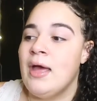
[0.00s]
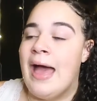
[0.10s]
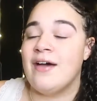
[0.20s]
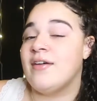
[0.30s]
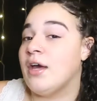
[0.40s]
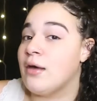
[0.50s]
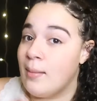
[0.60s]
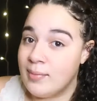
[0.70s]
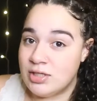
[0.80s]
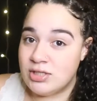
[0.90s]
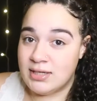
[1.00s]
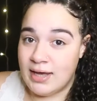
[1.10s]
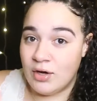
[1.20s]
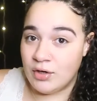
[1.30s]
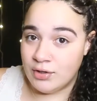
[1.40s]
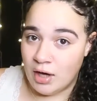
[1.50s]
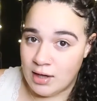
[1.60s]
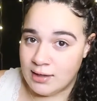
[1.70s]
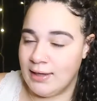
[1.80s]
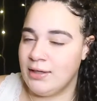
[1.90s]
Have I accomplished today or
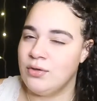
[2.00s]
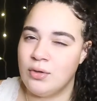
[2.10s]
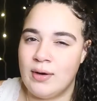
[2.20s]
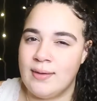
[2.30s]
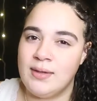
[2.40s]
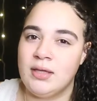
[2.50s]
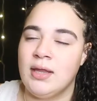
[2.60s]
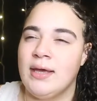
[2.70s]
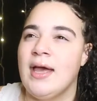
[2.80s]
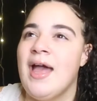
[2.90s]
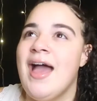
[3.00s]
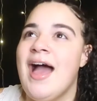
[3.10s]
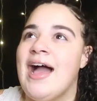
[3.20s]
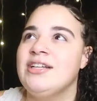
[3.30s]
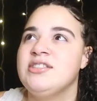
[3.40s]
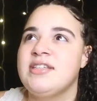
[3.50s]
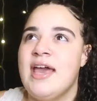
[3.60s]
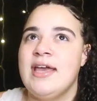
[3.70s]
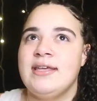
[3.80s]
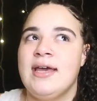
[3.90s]
not? Like, you know what I mean? Like, I just can't